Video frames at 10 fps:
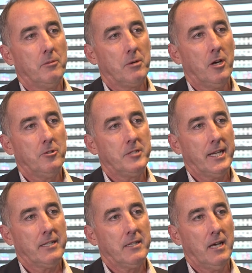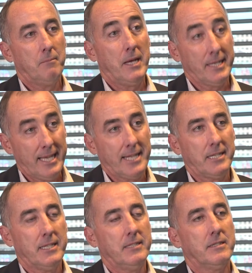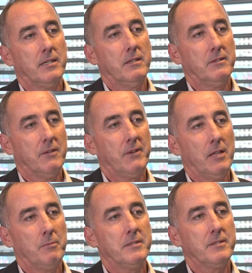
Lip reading: project and get it into development.